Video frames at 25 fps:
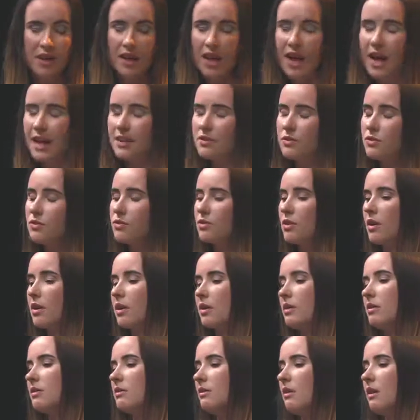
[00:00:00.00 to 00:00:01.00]
And
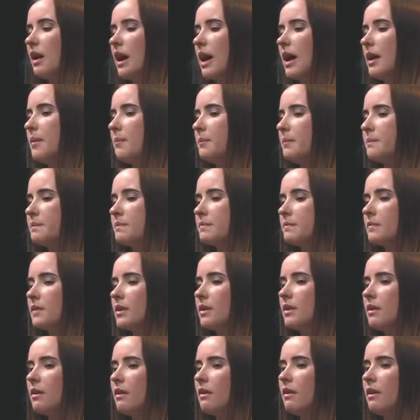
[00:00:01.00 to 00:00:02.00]
so, you
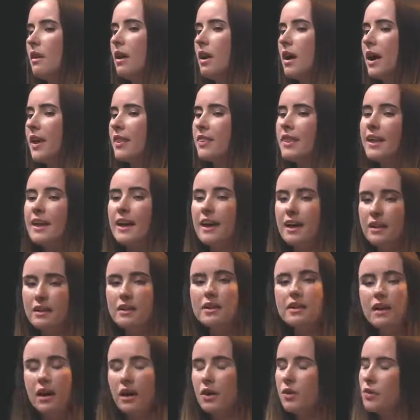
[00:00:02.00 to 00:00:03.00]
know, I think
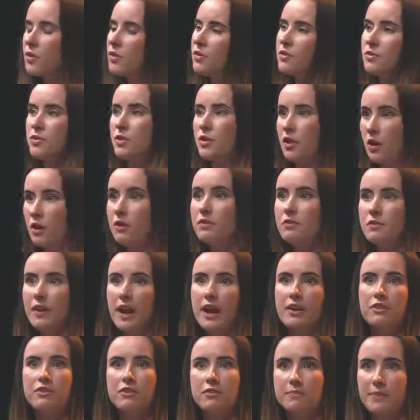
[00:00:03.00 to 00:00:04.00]
Eleanor, who's the
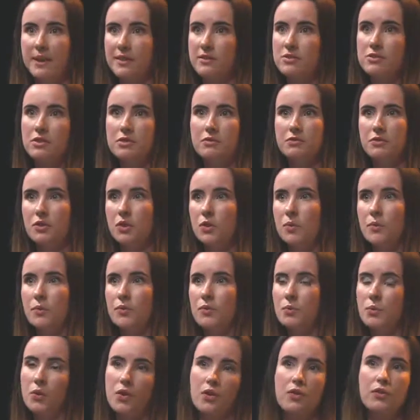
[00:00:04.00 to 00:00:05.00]
co-founder of Bus.Stop Films,
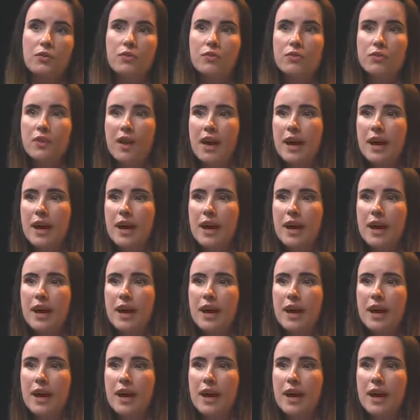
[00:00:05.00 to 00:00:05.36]
was